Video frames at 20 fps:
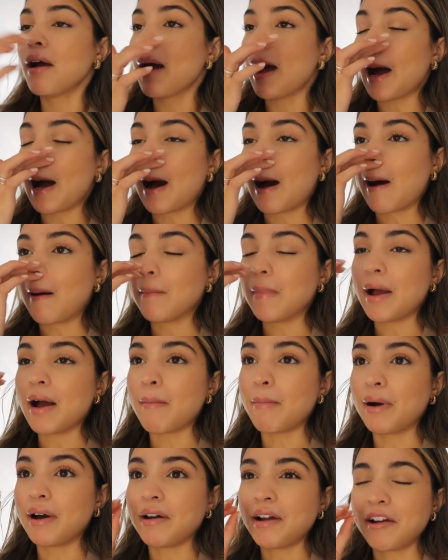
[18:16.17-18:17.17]

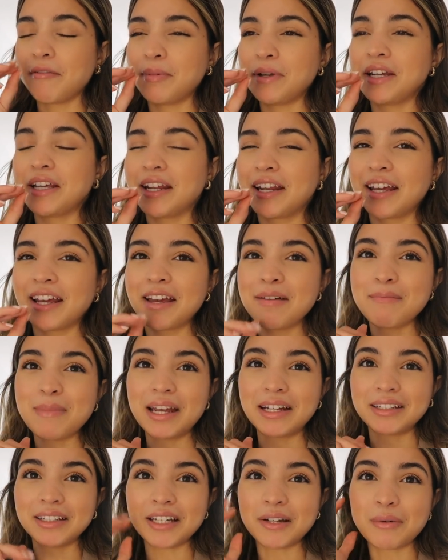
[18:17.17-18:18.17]
but I've been eating it
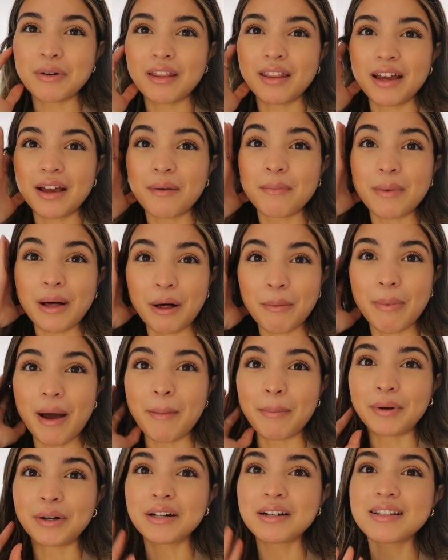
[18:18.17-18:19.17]
mainly with like bell
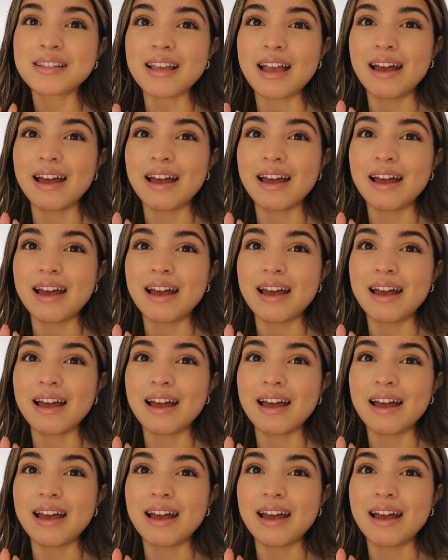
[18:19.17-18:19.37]
peppers,